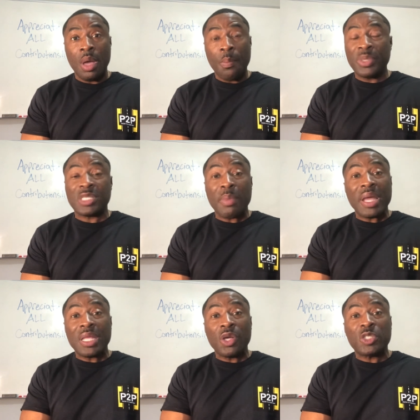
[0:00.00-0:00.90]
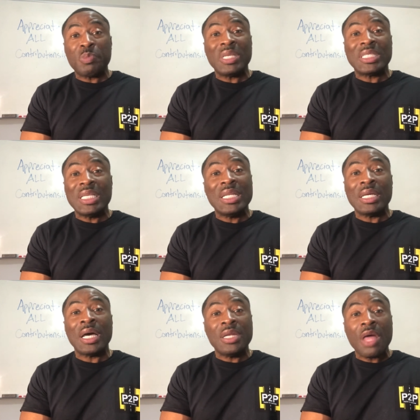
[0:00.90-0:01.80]
But somebody else may see
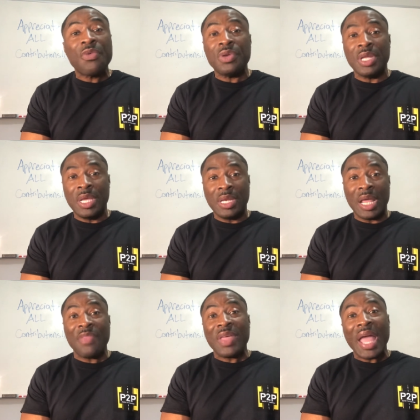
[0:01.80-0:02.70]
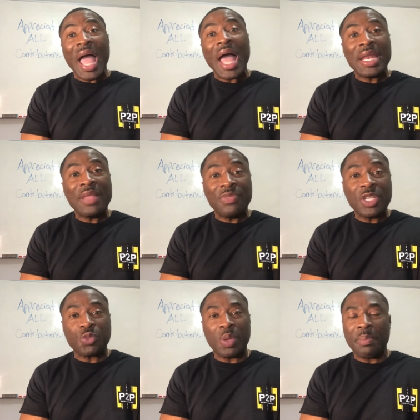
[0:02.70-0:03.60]
another need and they add in
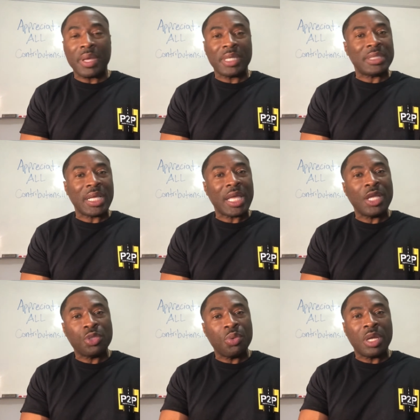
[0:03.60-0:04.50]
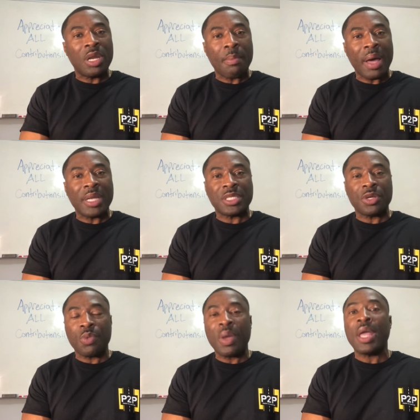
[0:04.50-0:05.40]
this way because they can't do it in a
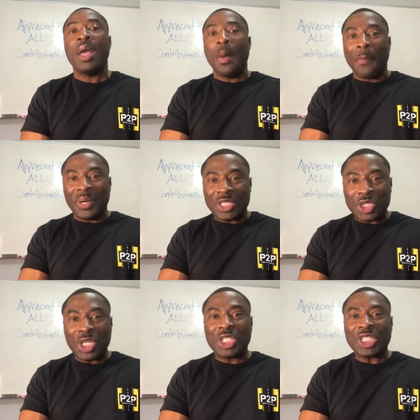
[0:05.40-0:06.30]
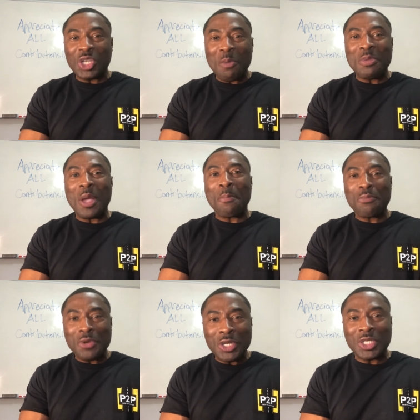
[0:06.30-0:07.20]
monetary way. But should it still be
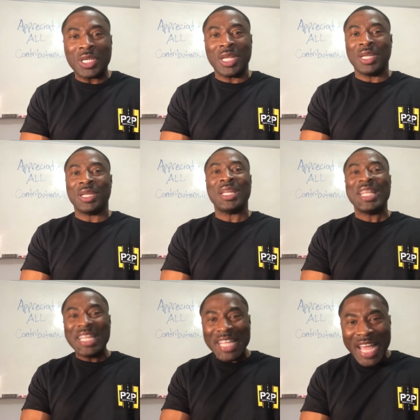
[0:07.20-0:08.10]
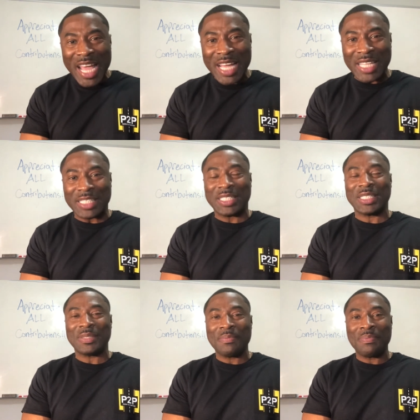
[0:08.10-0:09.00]
appreciated? Yes.